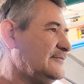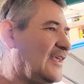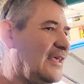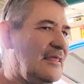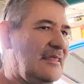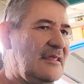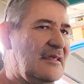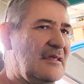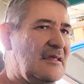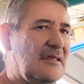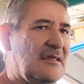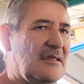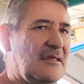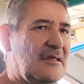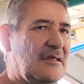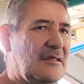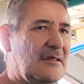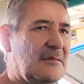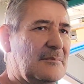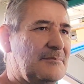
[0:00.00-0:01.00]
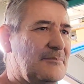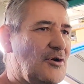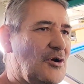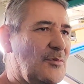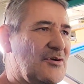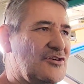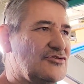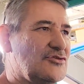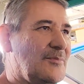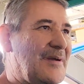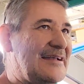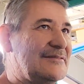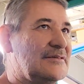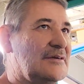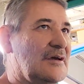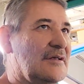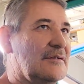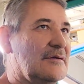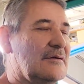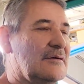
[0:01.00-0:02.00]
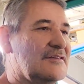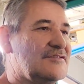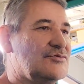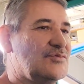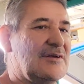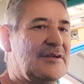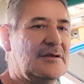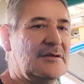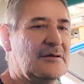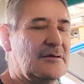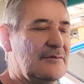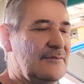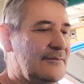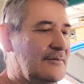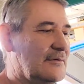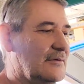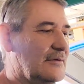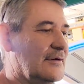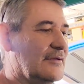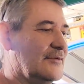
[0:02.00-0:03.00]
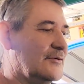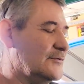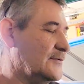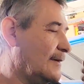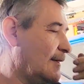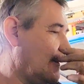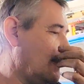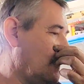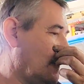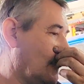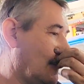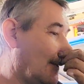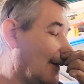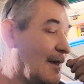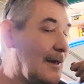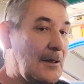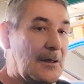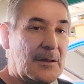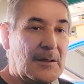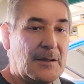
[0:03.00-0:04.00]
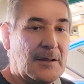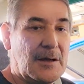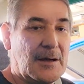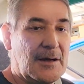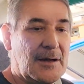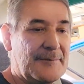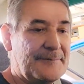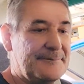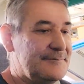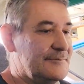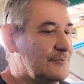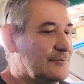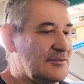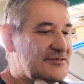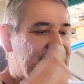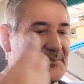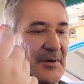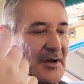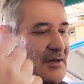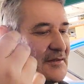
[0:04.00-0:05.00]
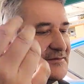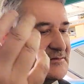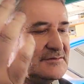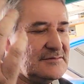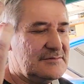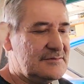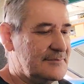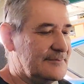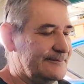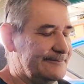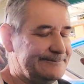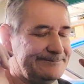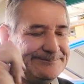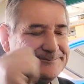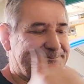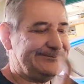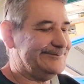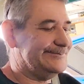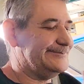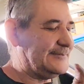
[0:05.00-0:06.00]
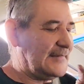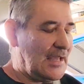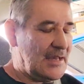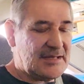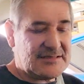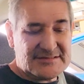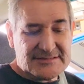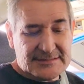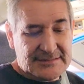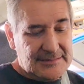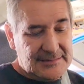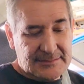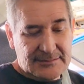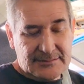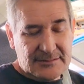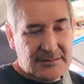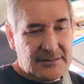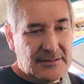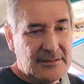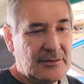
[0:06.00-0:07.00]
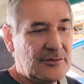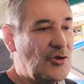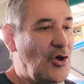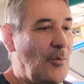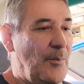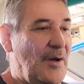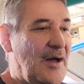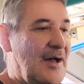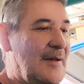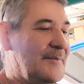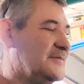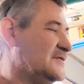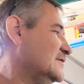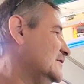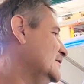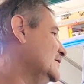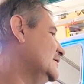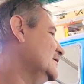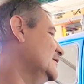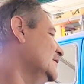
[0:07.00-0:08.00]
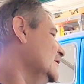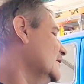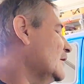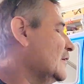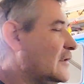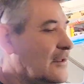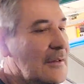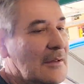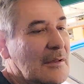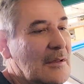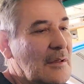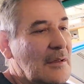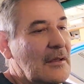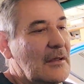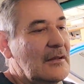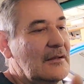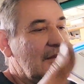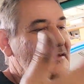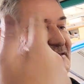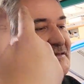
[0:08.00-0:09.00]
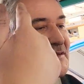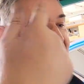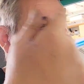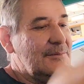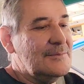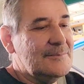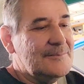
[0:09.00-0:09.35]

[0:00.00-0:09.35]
the carburetors are back together. It's ready to go for another drive. Response is excellent. No pops. Let's go.